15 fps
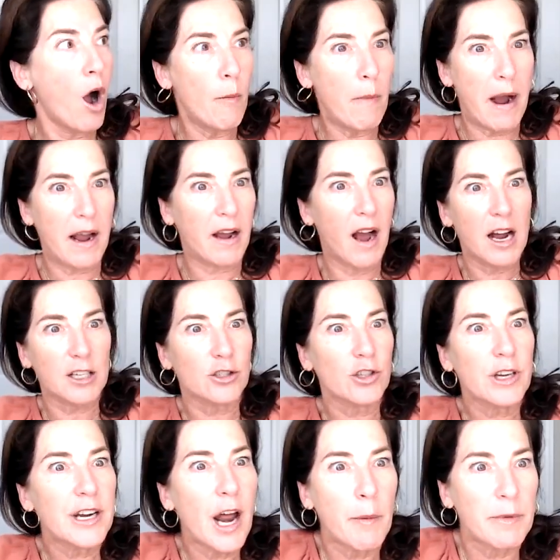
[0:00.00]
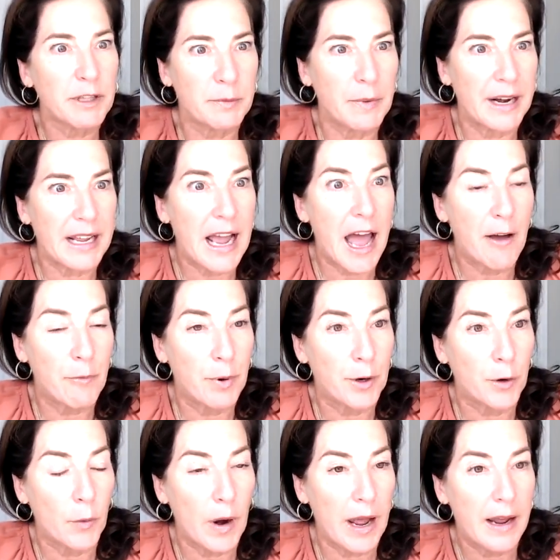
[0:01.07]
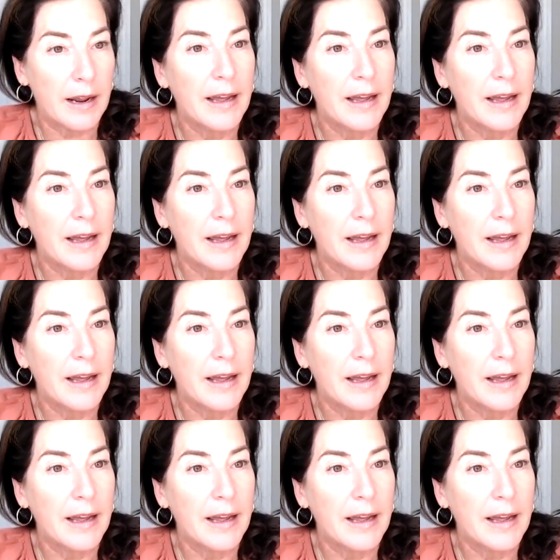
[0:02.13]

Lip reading: my gosh, look at how much money I have put away.